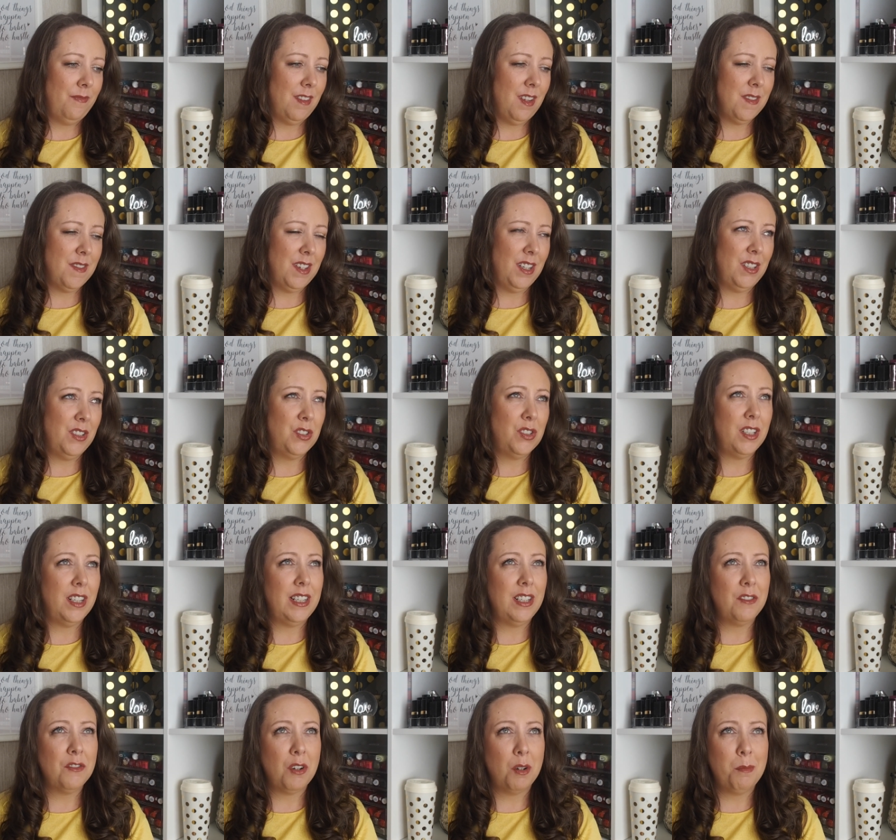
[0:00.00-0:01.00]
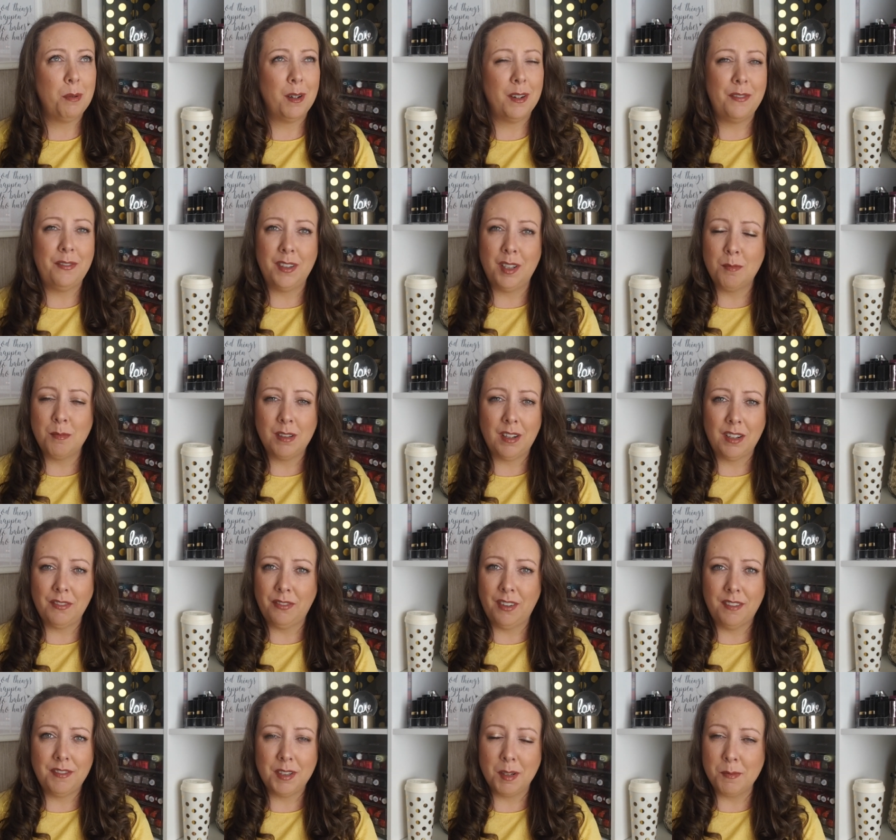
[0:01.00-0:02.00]
That's like a shit intro, but I filmed it like
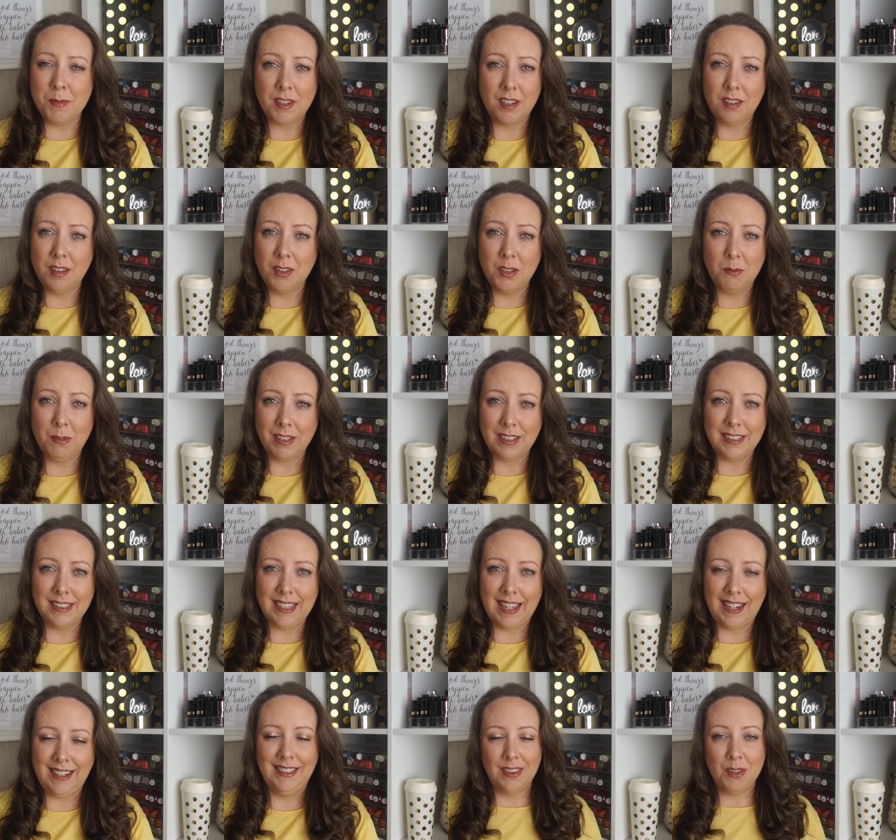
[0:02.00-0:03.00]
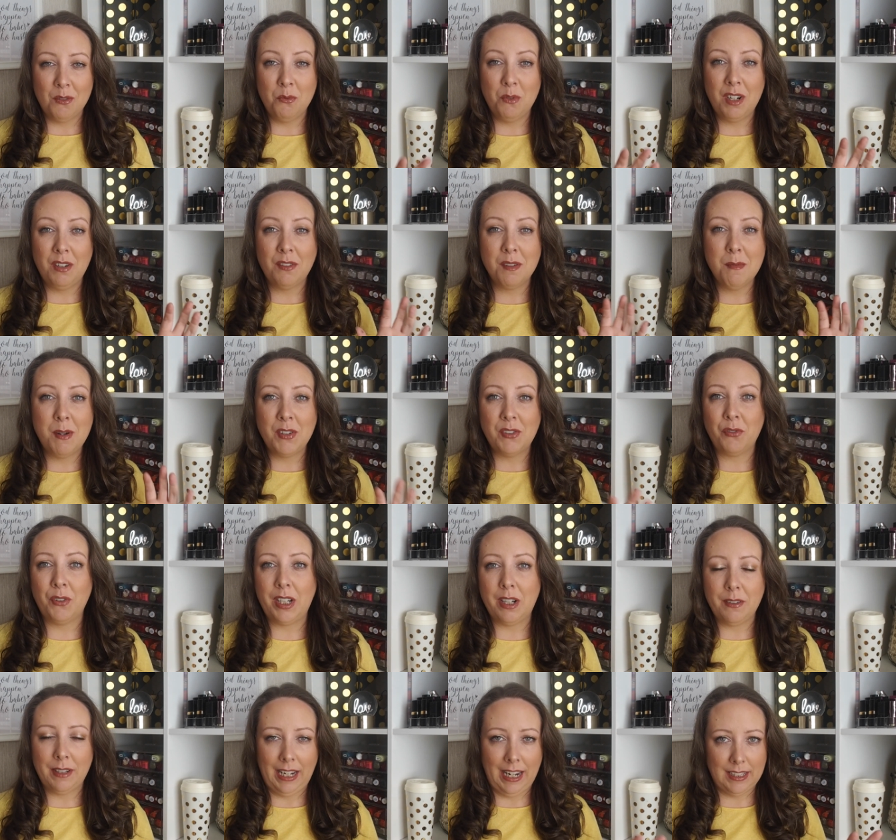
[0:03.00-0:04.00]
5 times and I don't know what to say. One of the most
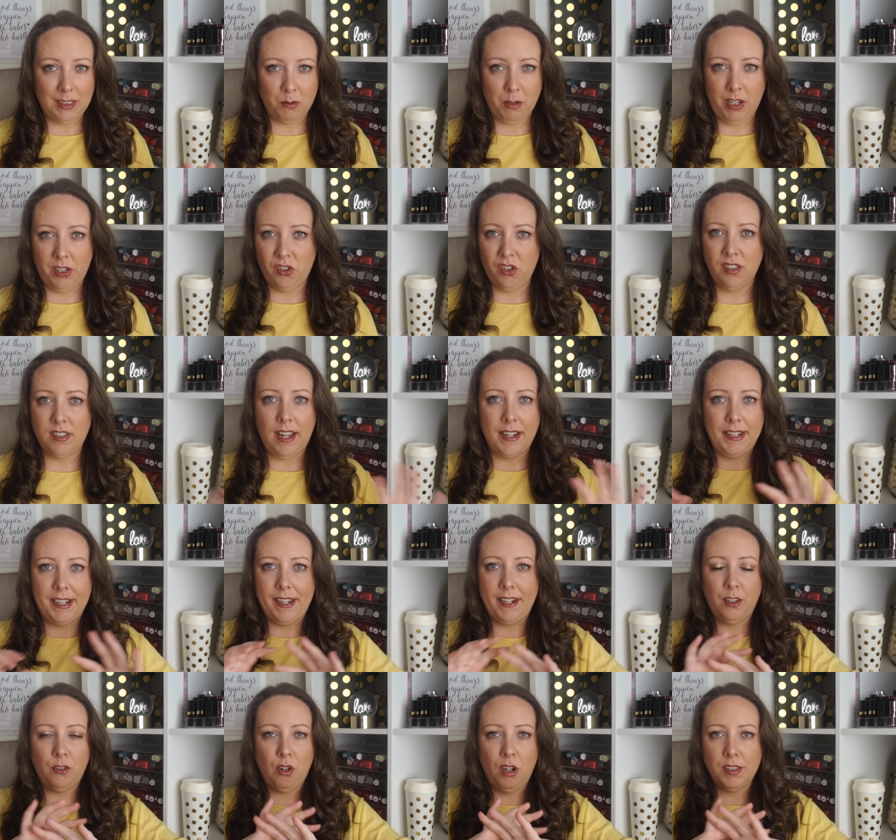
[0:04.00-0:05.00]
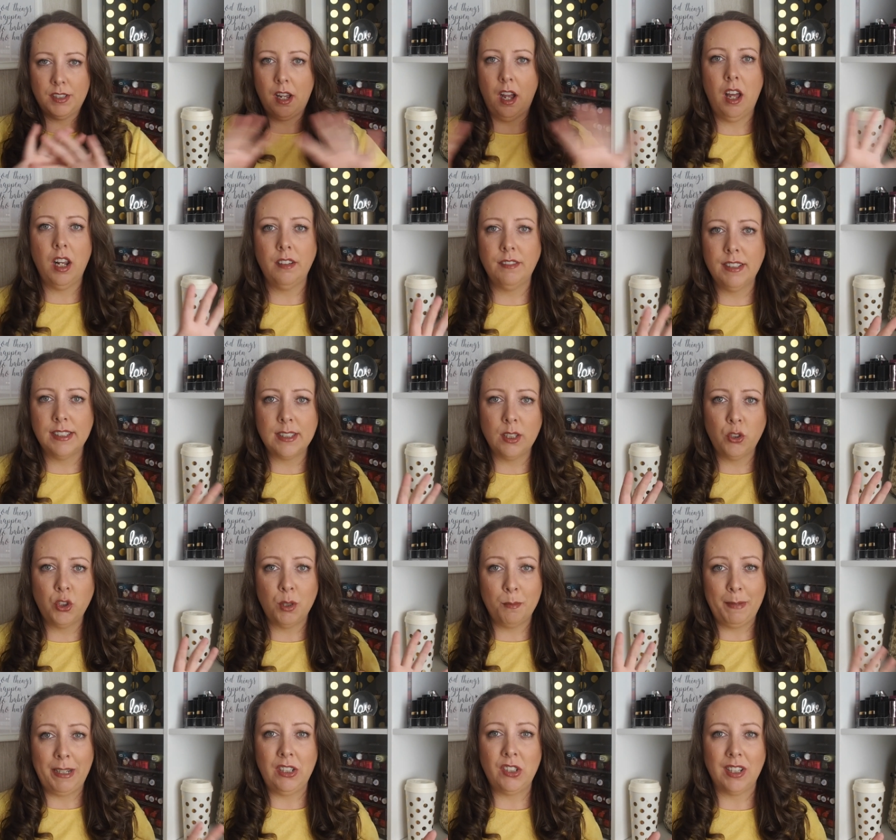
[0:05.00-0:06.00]
frequently asked questions I get across all of the
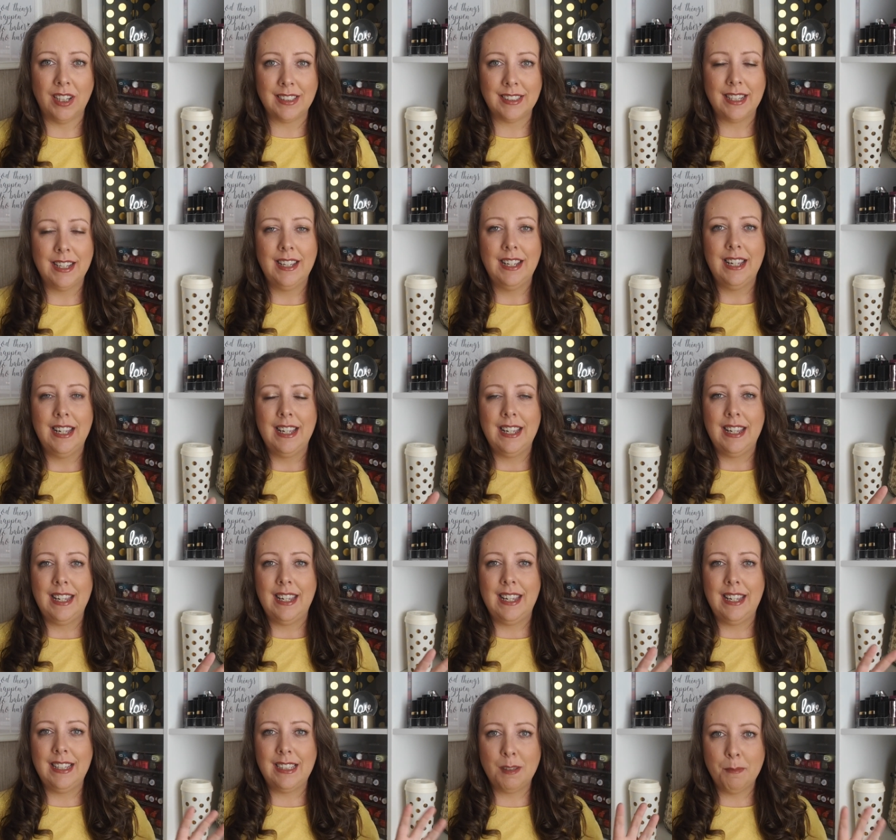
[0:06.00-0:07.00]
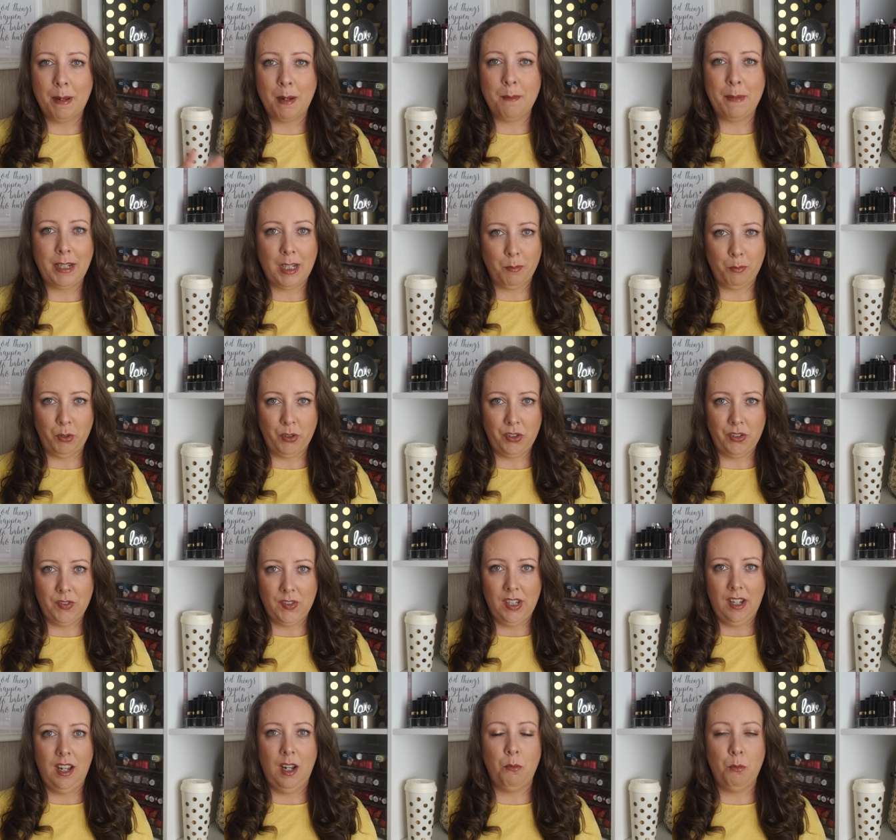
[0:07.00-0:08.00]
social medias is about makeup brushes
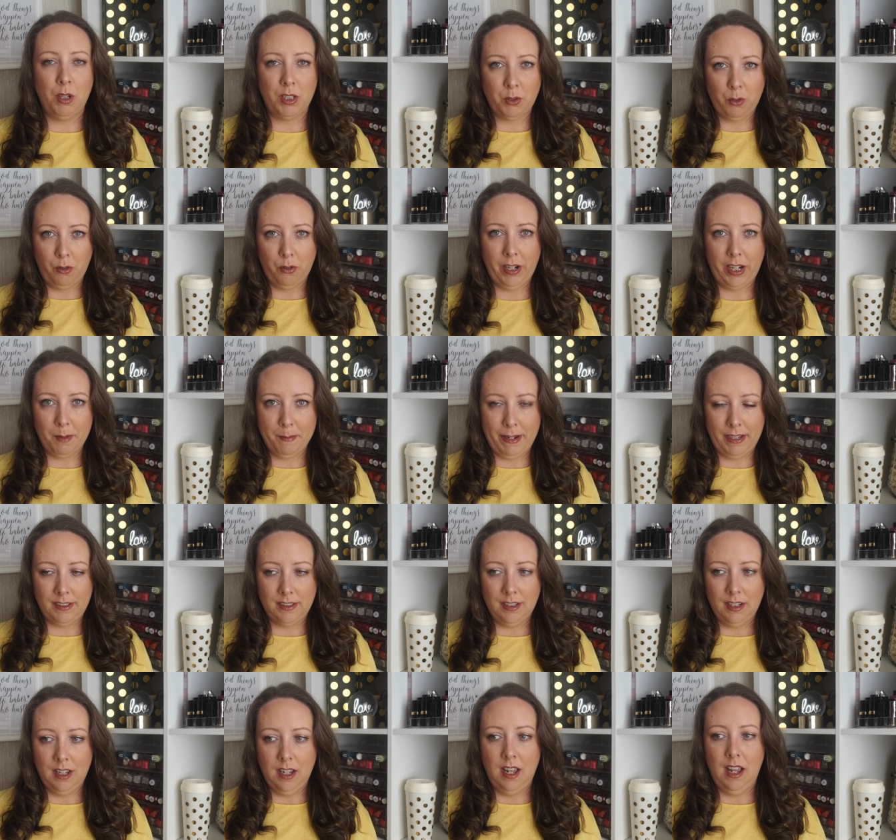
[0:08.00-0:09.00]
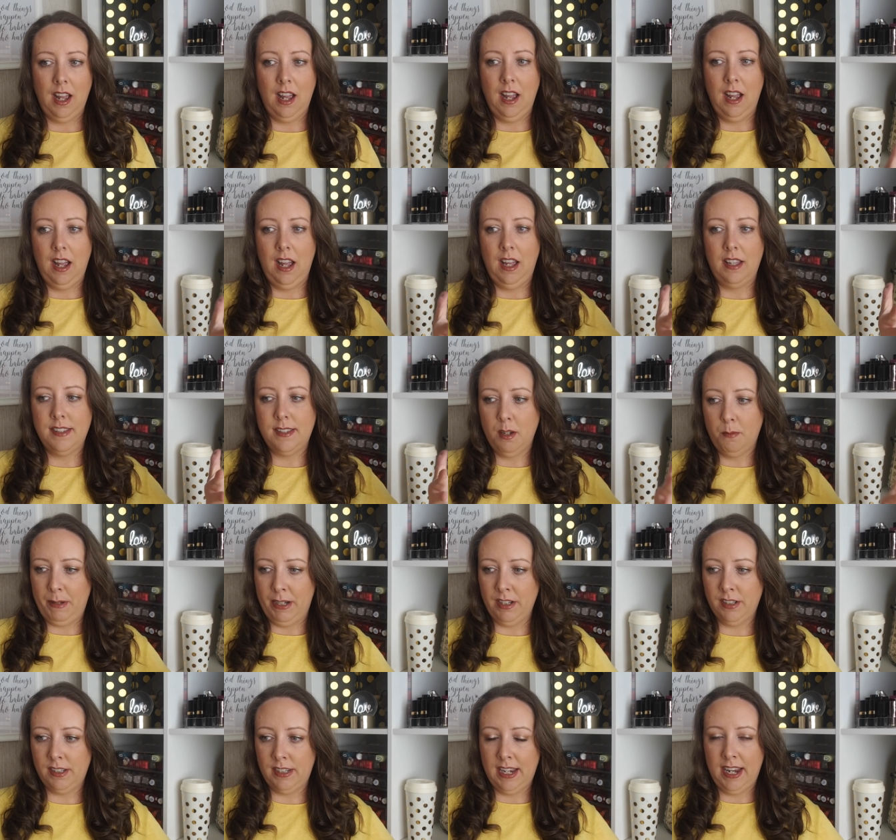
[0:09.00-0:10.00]
and what do I recommend. And so I'm
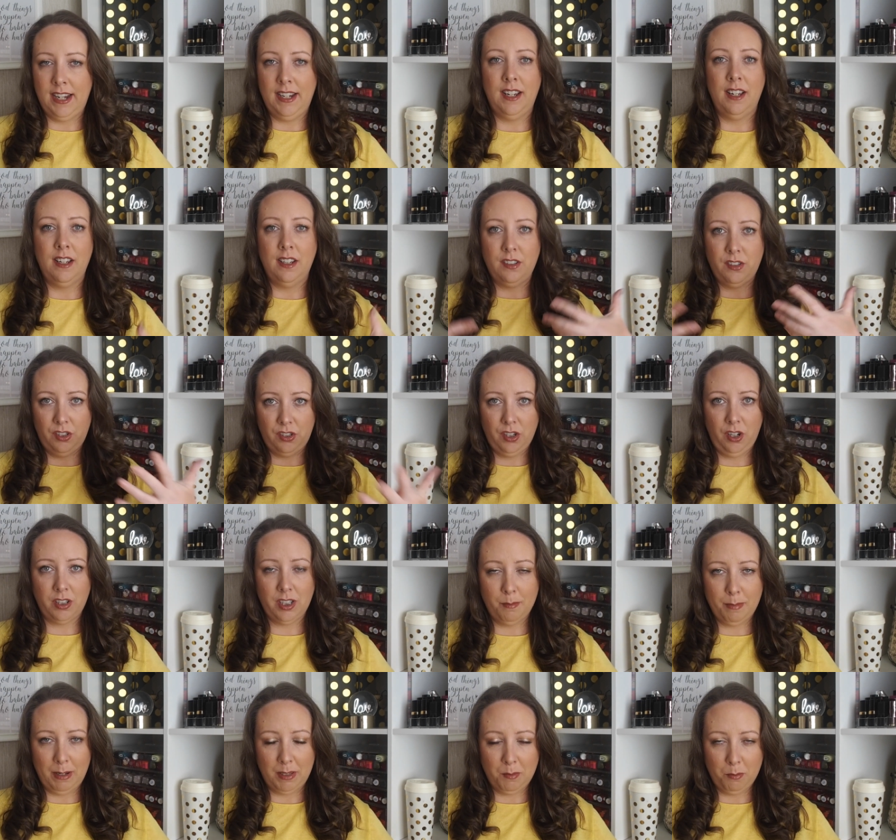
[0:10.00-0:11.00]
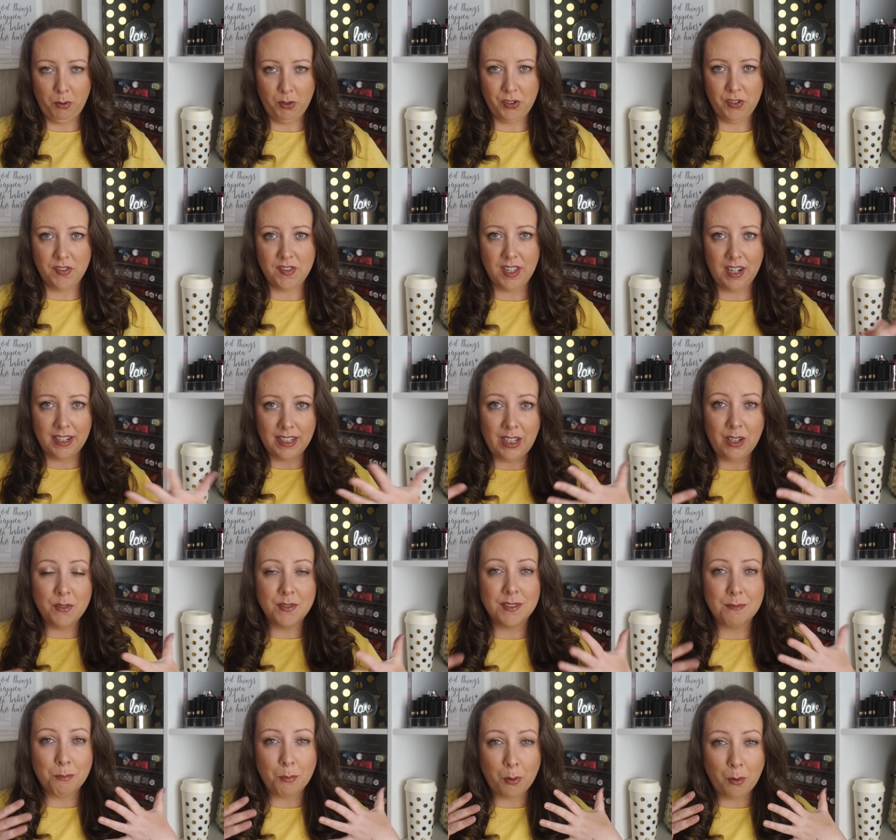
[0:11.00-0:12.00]
here today to talk to you about the brushes that I
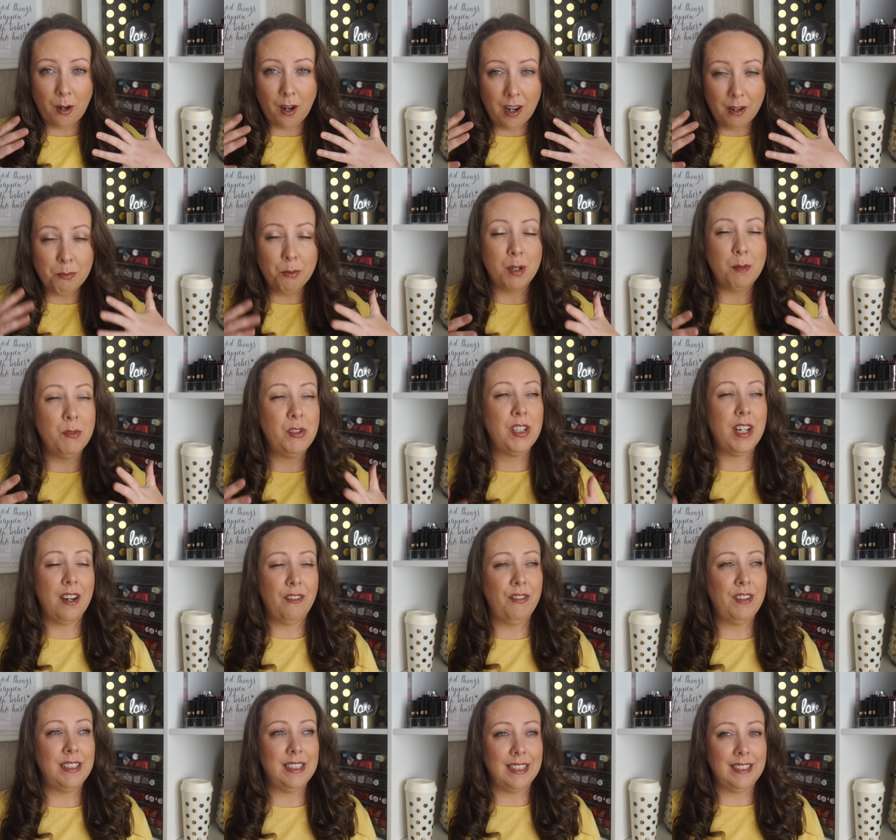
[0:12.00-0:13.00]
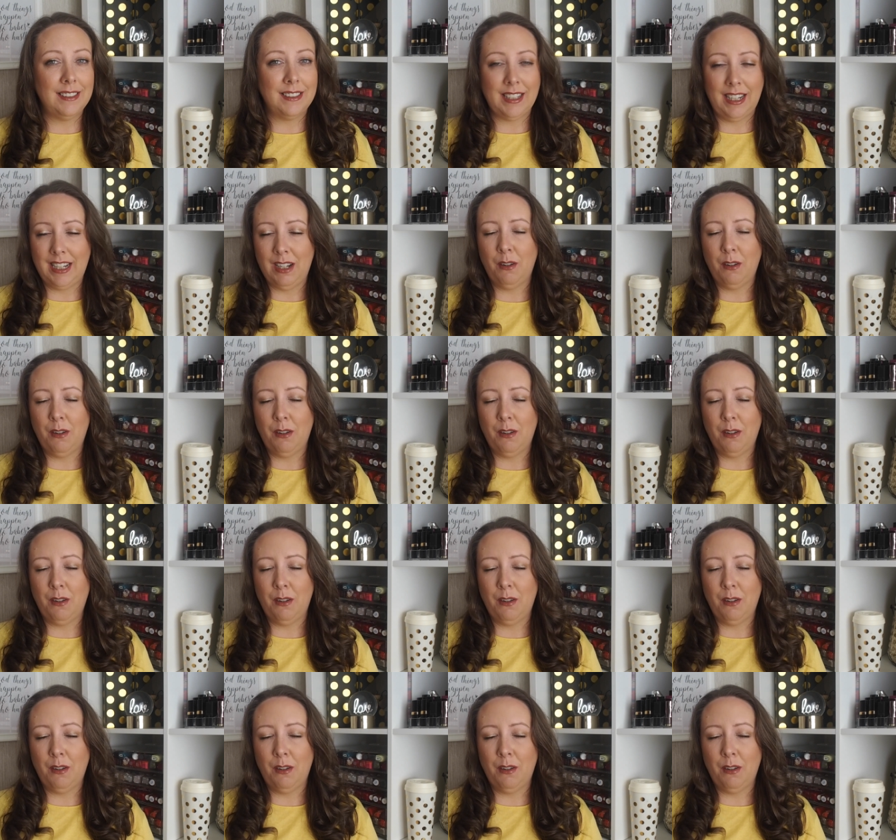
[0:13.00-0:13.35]
use pretty much every single day.